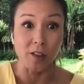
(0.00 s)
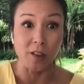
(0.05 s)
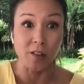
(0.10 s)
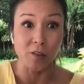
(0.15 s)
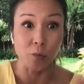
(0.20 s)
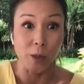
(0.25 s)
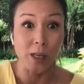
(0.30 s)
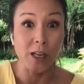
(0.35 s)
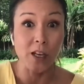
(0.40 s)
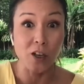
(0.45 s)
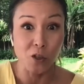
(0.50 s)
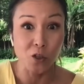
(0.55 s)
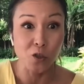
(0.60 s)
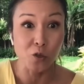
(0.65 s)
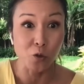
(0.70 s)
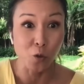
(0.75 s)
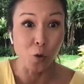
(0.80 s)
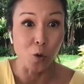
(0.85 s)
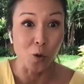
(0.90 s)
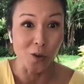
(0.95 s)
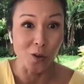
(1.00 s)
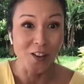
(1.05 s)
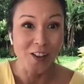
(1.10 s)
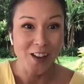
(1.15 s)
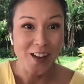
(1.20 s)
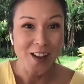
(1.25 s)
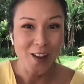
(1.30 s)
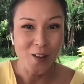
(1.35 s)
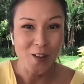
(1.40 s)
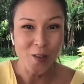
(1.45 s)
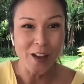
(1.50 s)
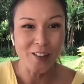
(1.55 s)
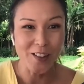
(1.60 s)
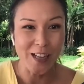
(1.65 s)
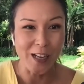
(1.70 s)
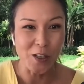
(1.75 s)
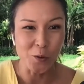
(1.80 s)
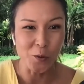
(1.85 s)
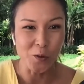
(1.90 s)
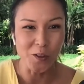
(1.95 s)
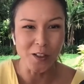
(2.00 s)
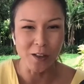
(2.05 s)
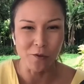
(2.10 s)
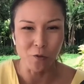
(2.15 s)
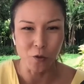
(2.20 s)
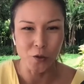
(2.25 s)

because we can control that schedule